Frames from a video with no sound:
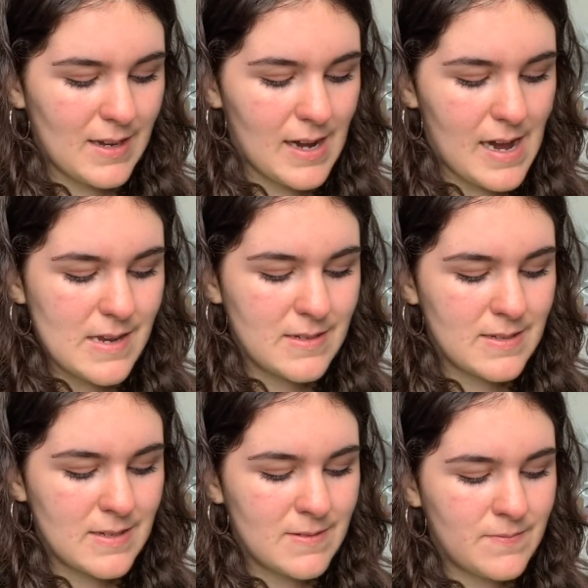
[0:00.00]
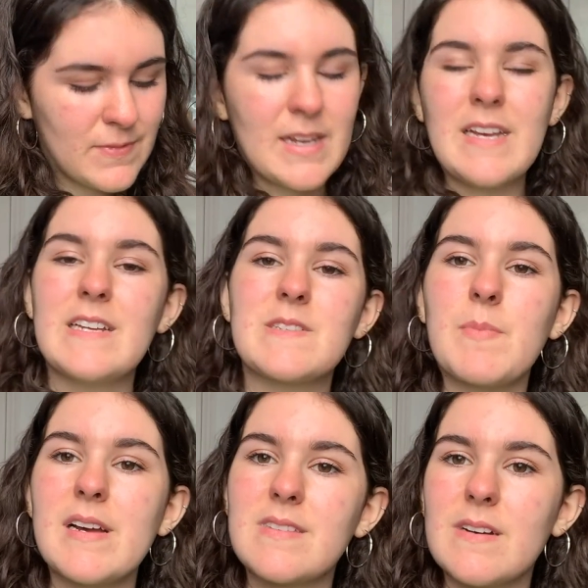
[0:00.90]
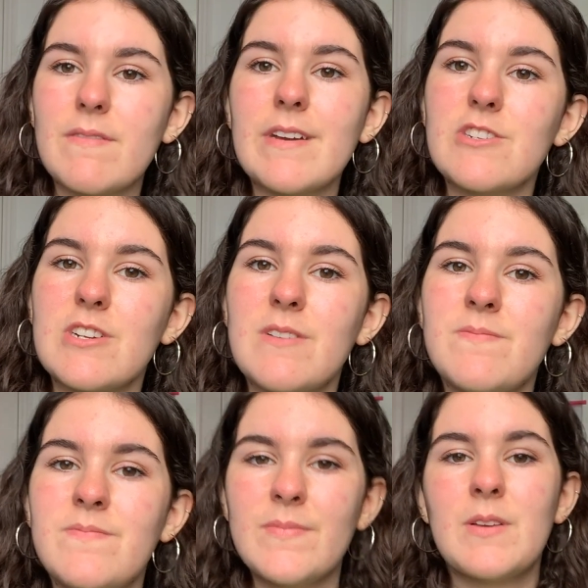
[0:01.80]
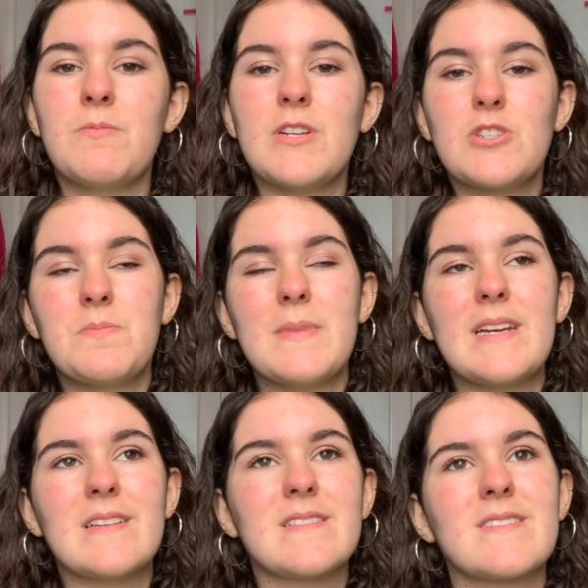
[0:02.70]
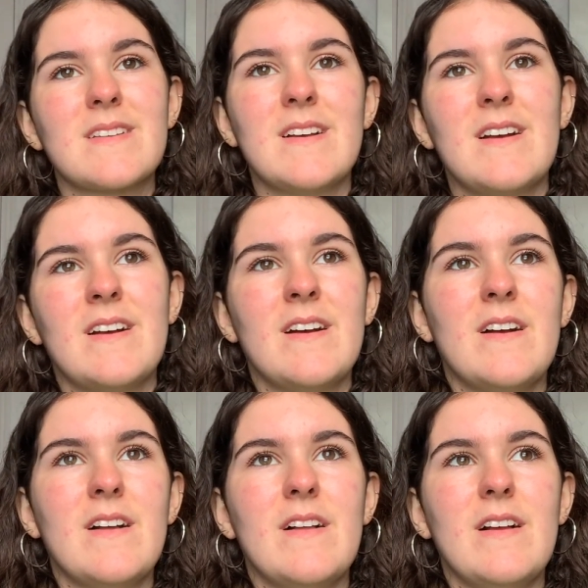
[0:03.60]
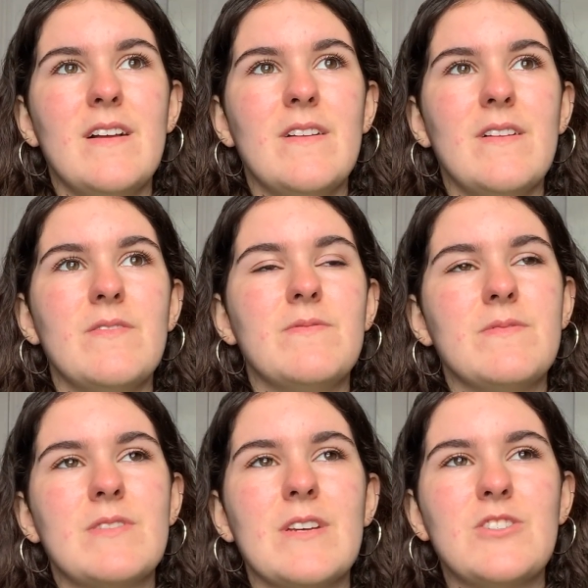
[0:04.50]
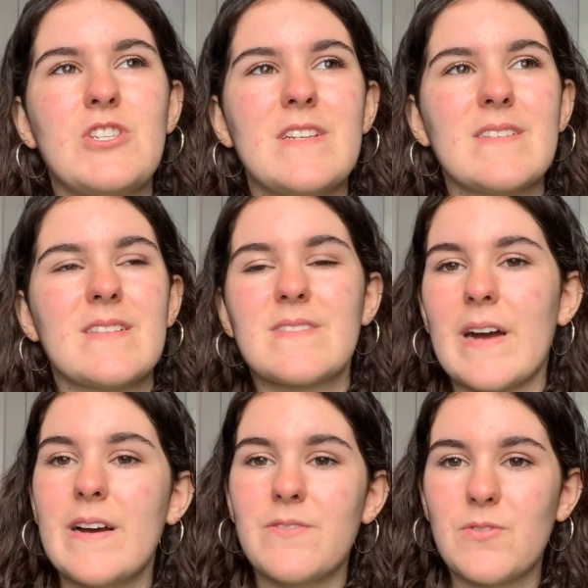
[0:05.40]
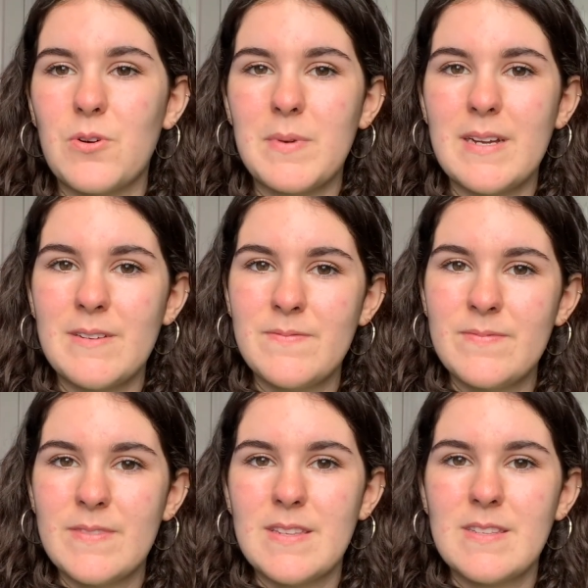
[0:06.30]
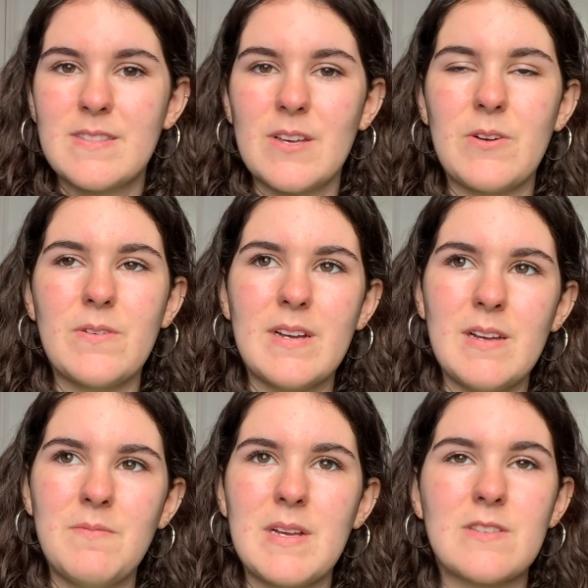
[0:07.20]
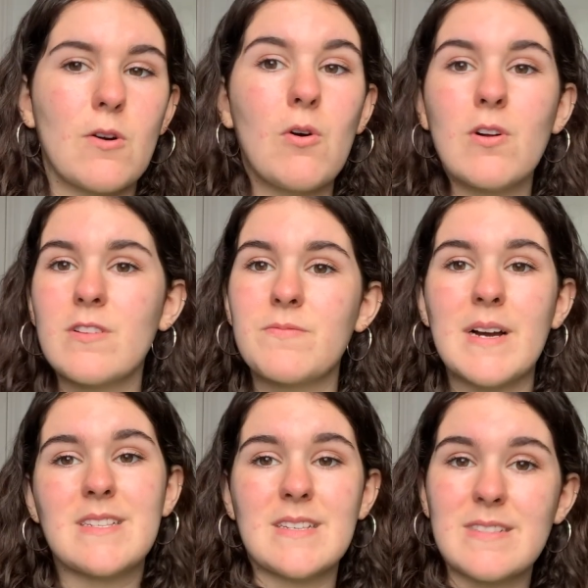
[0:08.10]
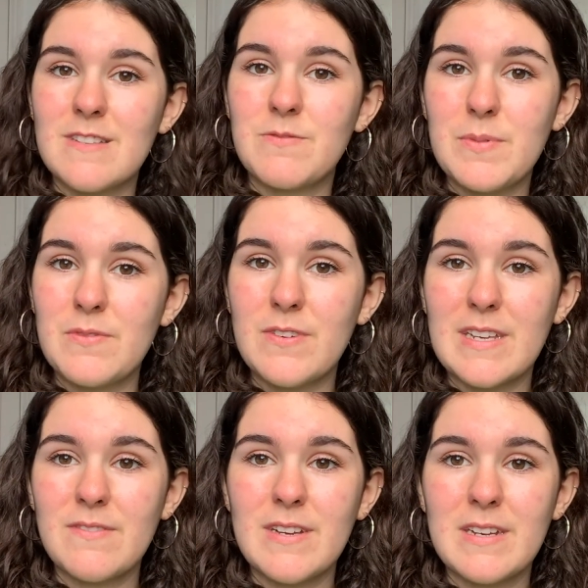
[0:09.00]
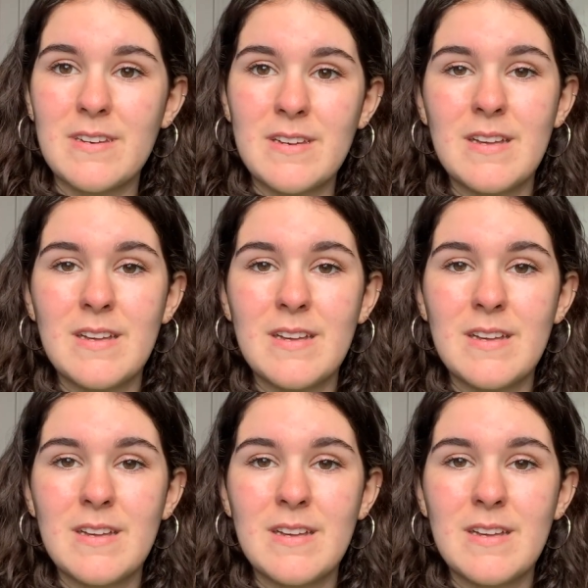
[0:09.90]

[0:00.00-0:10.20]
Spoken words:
And he is my salvation, which means that Jesus died for me. So it means all of my sins have been forgiven.